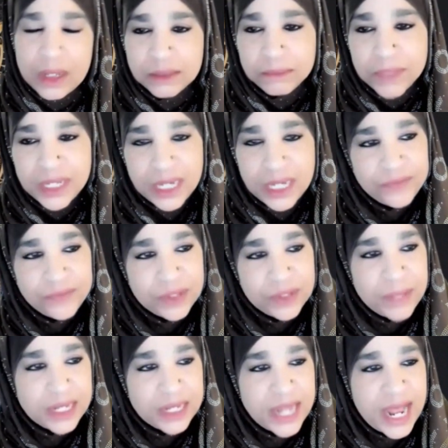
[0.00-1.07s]
Many of them
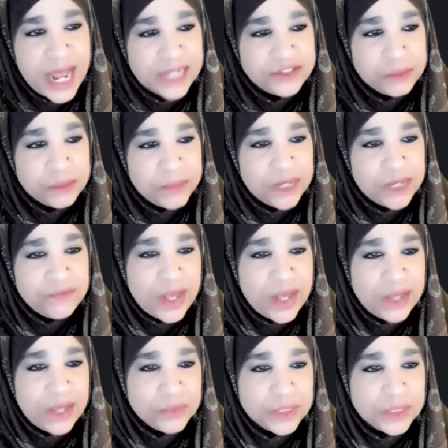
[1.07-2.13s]
had asked me if
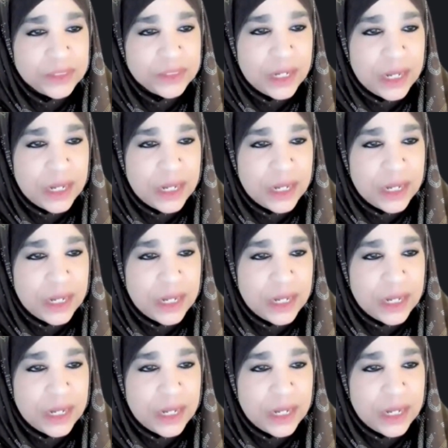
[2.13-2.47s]
I would,